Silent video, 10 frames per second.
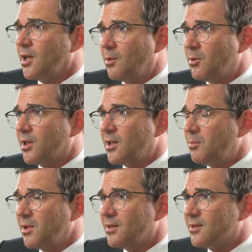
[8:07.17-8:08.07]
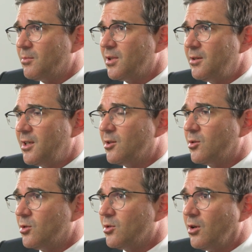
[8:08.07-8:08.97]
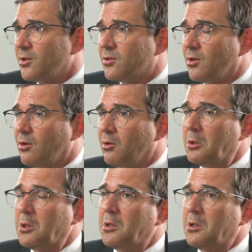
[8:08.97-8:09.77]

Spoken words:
Hemodynamic instability could also